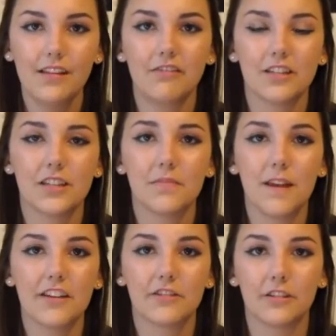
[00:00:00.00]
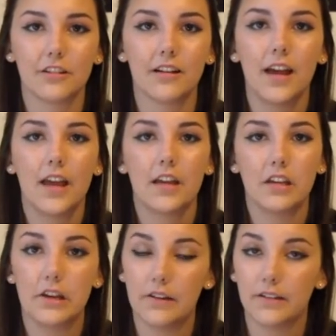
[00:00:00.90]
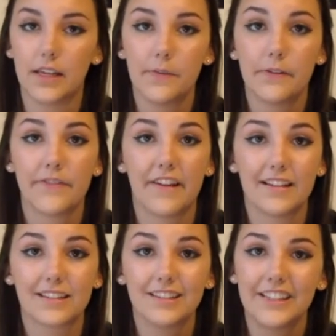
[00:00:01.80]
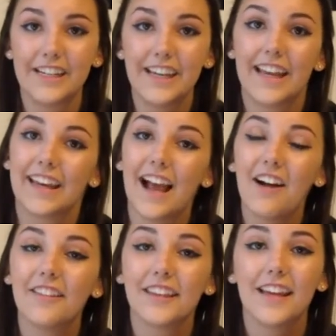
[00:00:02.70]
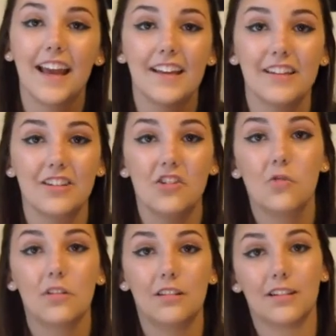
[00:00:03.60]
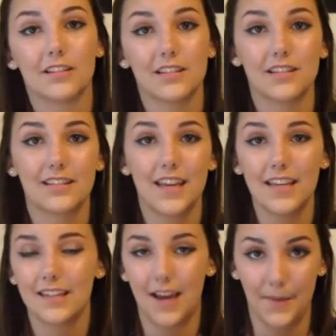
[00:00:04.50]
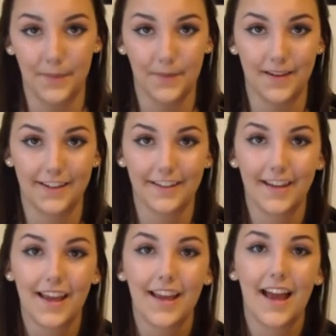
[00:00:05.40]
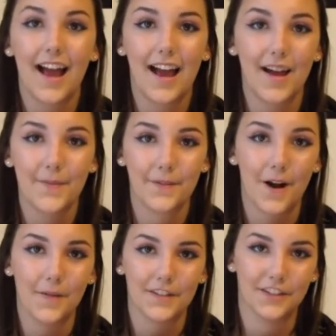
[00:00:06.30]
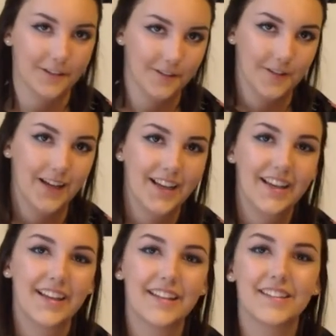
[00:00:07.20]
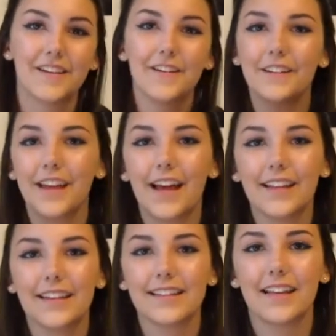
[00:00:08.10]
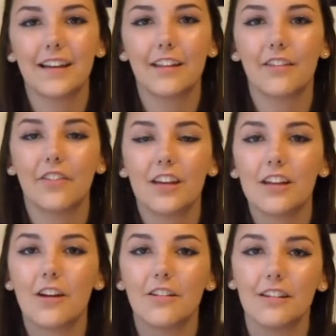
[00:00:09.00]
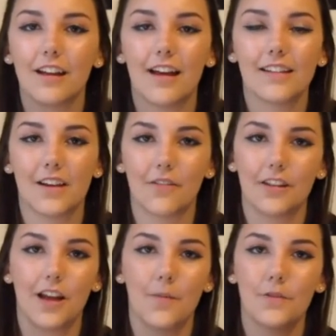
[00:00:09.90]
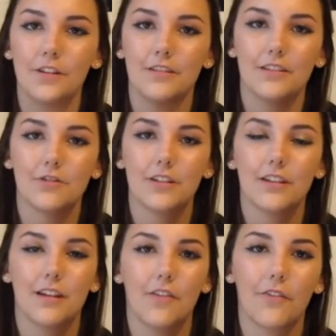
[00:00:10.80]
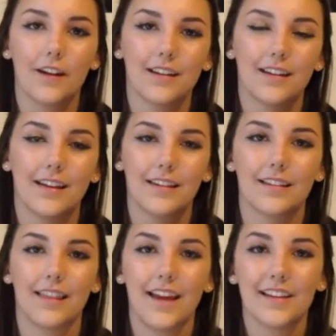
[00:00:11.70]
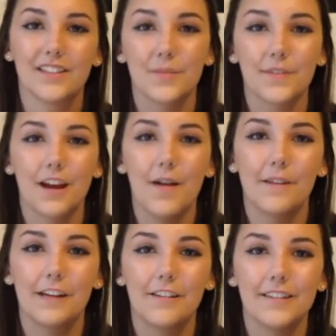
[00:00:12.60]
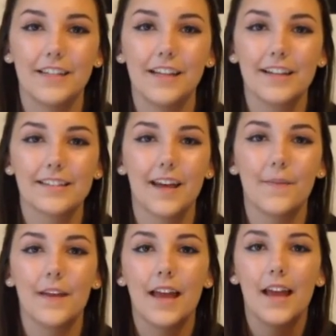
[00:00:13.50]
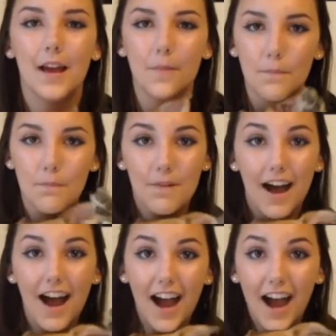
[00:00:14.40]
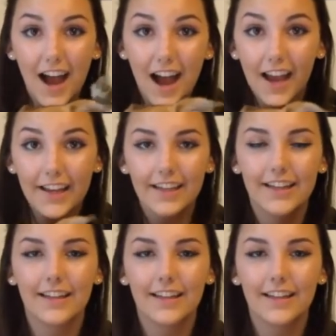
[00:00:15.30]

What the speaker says: just make sure you keep your face clean and healthy, and you will look 10 times better. I promise you. So yeah, that's the end of the video, you guys. I really hope you enjoyed it. Don't forget to like and subscribe, and I'll see you next time. Bye!